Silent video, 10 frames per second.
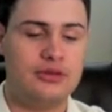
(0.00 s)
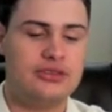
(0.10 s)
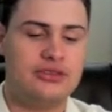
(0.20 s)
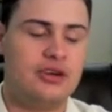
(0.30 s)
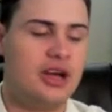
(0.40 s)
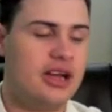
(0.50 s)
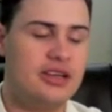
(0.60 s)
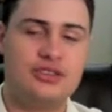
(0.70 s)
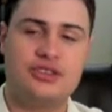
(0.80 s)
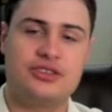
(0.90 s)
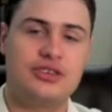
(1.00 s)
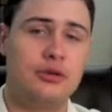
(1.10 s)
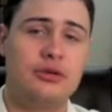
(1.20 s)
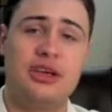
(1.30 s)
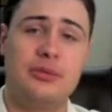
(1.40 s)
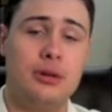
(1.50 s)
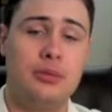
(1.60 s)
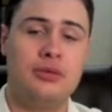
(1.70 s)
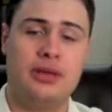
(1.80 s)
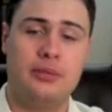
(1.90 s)
so your highs just don't keep
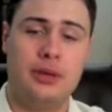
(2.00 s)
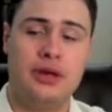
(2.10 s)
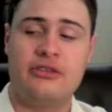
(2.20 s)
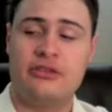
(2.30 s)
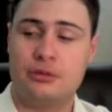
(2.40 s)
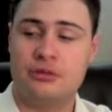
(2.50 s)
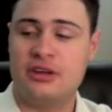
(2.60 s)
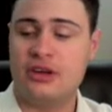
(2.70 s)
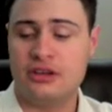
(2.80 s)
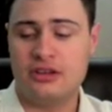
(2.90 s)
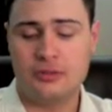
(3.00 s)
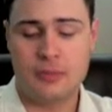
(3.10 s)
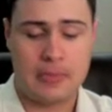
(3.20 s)
up with that bass. What are you gonna do?